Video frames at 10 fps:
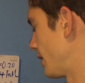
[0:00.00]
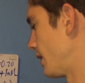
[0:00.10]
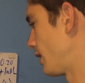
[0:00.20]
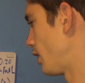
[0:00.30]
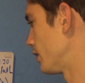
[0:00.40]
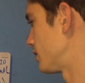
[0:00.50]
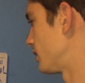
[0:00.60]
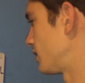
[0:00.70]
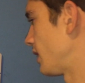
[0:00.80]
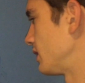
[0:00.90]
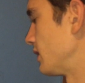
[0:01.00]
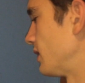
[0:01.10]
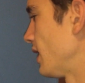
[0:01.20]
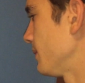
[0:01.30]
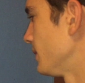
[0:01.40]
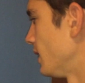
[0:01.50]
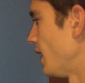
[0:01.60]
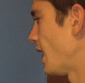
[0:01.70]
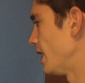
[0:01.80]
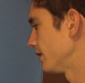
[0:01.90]
The constant stays the same
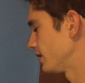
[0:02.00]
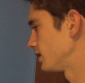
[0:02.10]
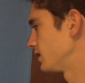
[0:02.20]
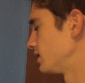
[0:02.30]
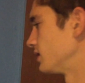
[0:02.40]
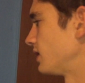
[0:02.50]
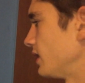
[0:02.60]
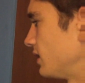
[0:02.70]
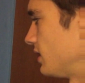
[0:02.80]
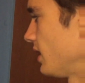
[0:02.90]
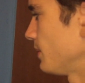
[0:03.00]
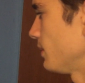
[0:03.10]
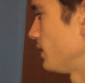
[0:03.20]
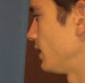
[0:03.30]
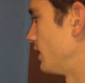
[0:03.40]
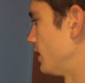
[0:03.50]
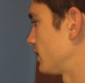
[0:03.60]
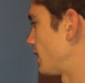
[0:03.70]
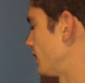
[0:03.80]
and the distance stays the same in this